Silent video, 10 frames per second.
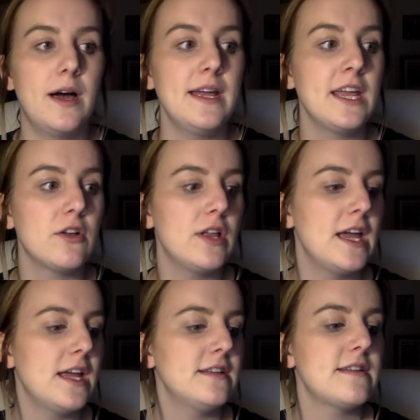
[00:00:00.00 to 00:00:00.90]

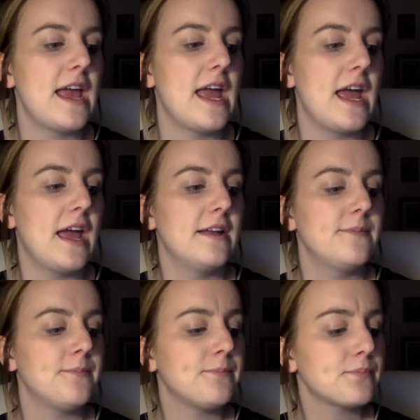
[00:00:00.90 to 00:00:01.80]
England
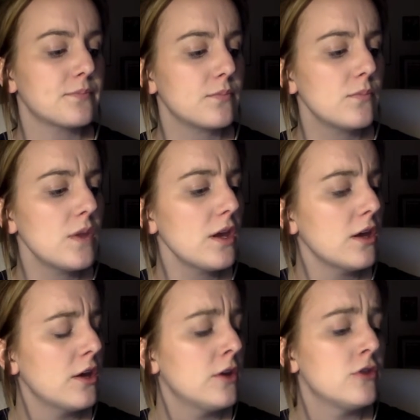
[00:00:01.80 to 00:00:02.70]
and
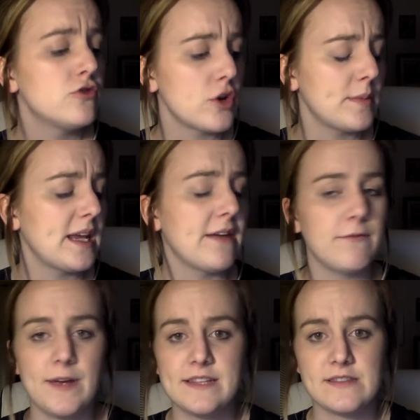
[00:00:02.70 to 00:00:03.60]
Germany and
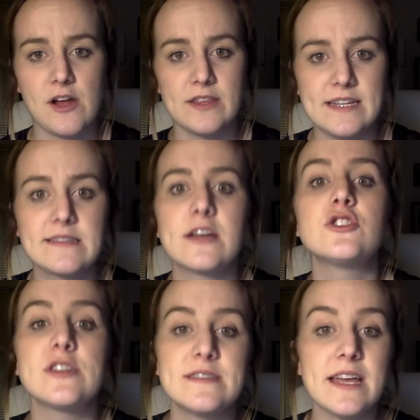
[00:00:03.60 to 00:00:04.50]
France and all these
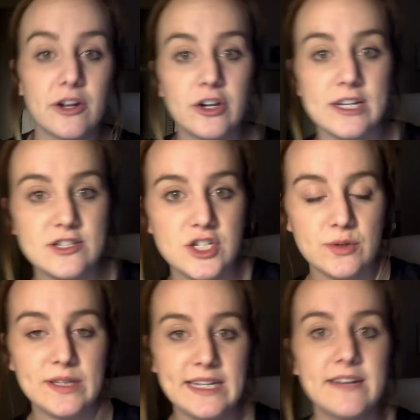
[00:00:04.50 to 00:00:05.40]
countries, they agreed
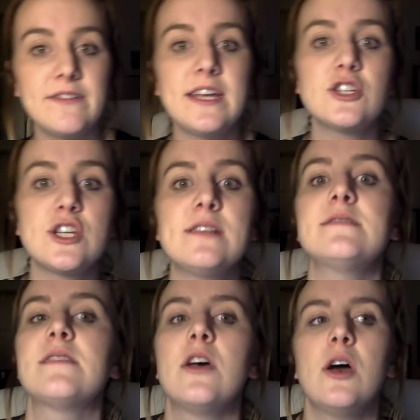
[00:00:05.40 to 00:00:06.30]
to a League of
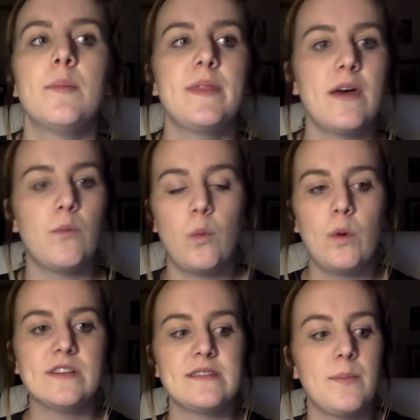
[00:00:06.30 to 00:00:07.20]
Nations, but then when
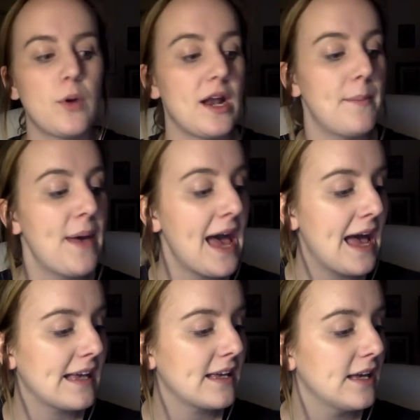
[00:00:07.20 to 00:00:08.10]
Wilson brought it
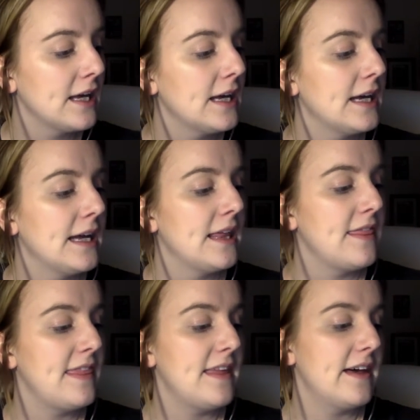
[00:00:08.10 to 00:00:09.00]
back,
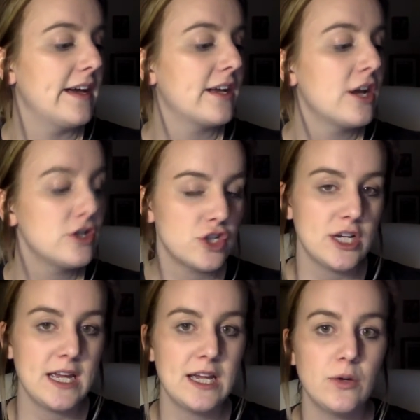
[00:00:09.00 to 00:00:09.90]
the
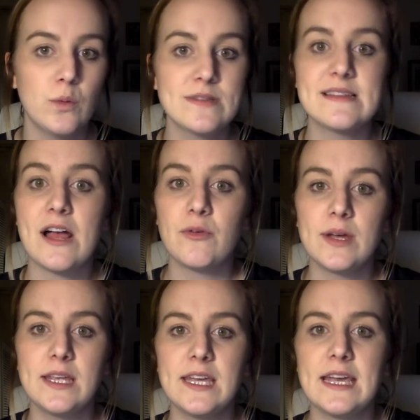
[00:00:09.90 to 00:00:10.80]
country was not
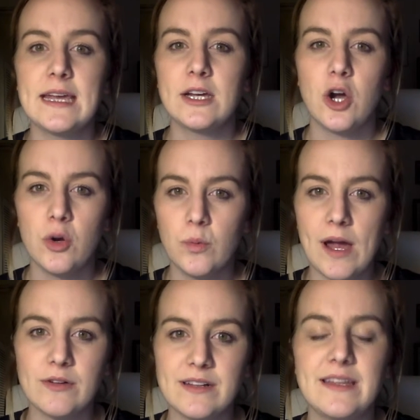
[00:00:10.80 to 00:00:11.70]
really
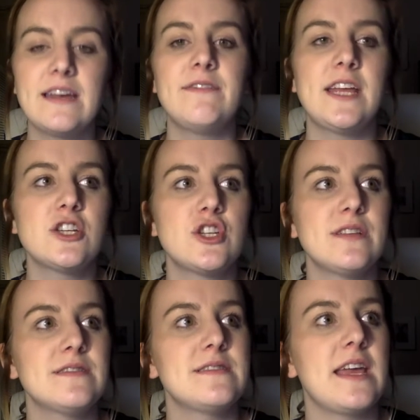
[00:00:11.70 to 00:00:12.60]
around a League of
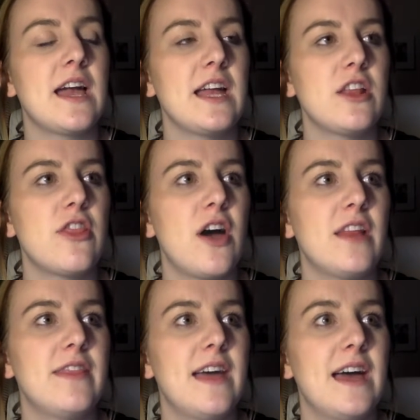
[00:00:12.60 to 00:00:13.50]
Nations. They kind of
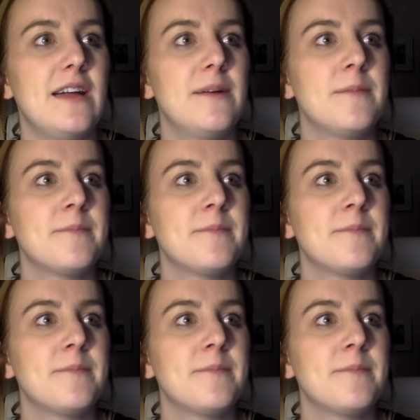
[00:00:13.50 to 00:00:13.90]
thought that